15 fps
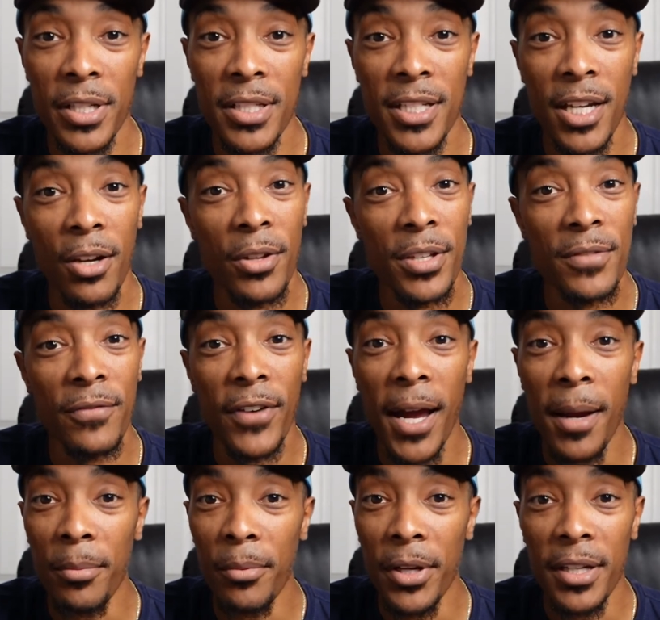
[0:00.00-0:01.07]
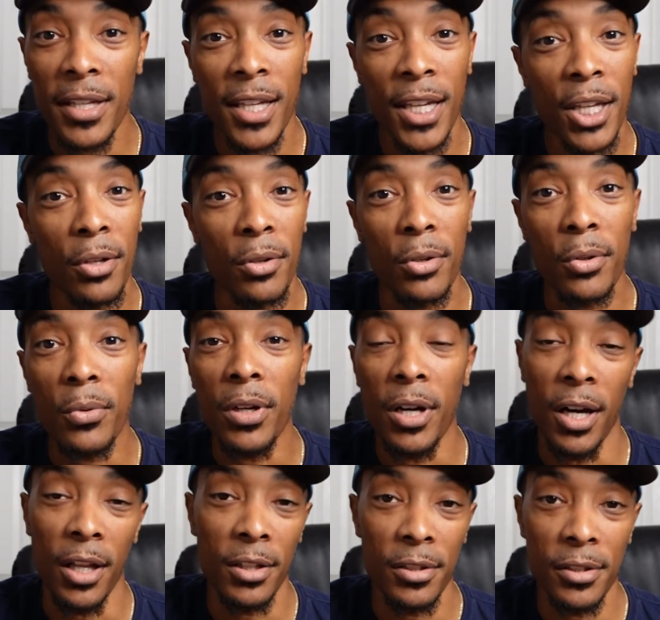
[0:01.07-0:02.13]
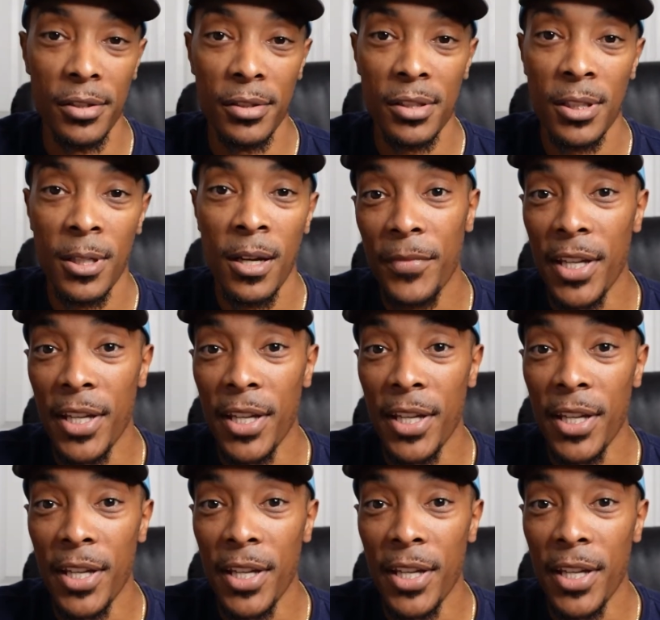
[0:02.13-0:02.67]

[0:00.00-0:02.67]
It's got all these vibrant new colors.